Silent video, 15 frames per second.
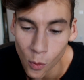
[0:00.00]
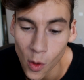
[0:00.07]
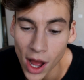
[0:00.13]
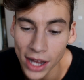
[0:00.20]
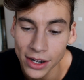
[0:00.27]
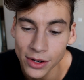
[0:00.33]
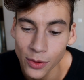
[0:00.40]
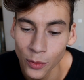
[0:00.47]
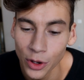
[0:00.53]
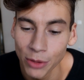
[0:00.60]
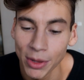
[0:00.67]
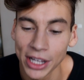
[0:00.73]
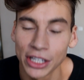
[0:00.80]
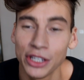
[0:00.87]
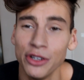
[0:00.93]
When will
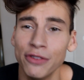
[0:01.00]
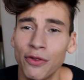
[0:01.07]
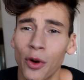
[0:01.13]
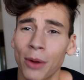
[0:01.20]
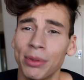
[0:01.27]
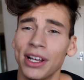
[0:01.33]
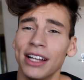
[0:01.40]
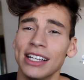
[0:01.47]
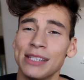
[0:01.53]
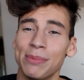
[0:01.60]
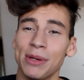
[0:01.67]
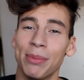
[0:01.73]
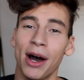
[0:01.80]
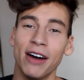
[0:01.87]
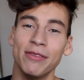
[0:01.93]
my Q4 playlist
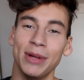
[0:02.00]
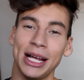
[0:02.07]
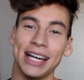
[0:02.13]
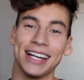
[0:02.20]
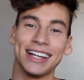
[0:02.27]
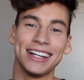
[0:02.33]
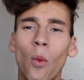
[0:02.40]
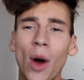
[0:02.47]
be public?